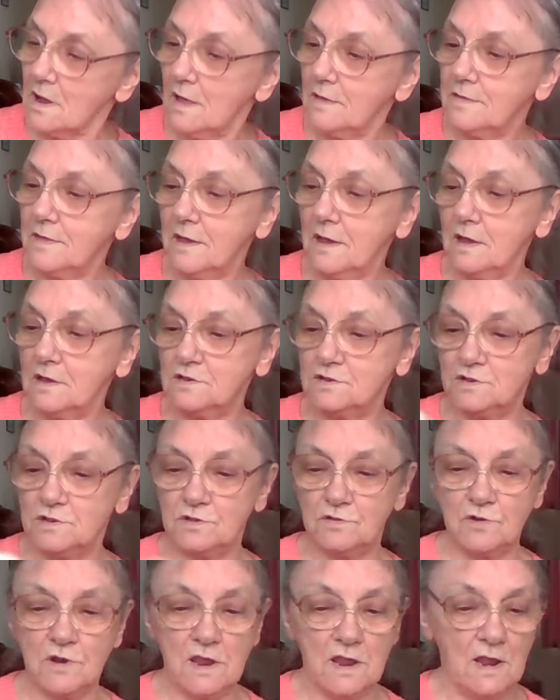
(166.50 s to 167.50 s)
I think it's
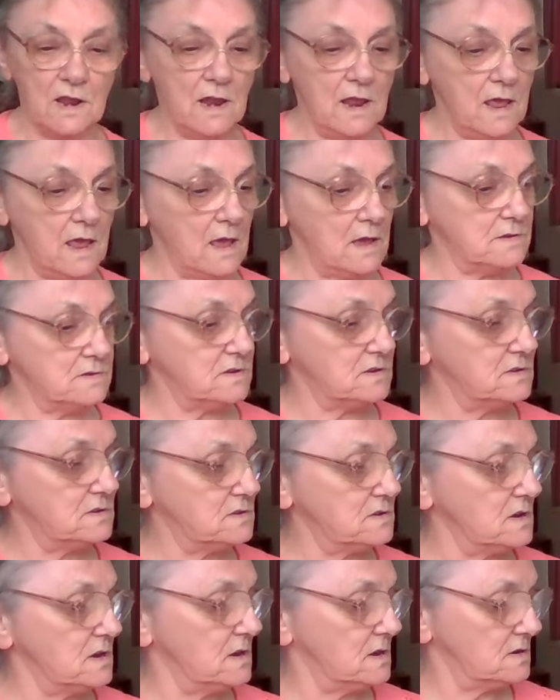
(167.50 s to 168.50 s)
3 layers it
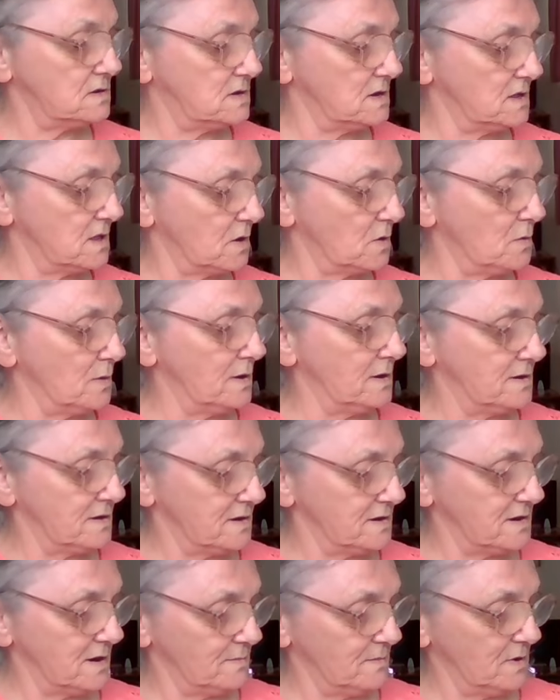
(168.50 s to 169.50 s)
says, it's
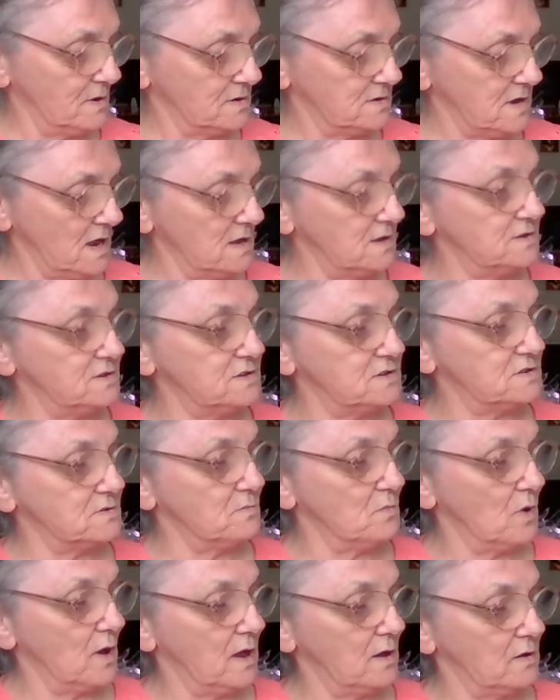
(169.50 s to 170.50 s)
quilted, I'm going to tell you
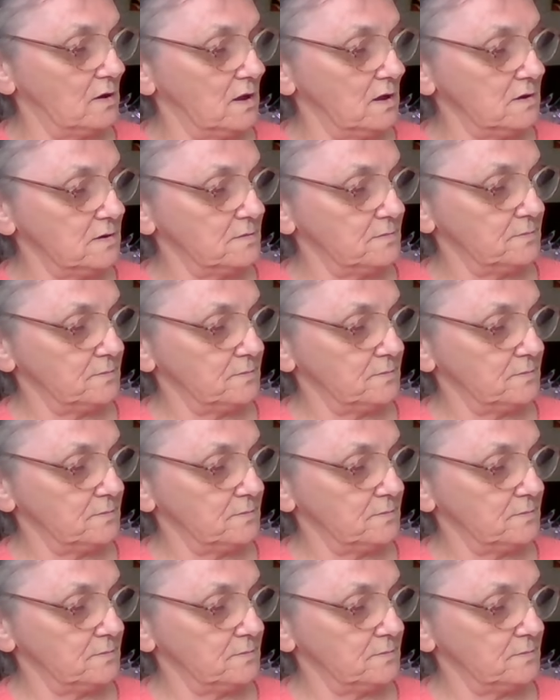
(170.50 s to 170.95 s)
some way on it.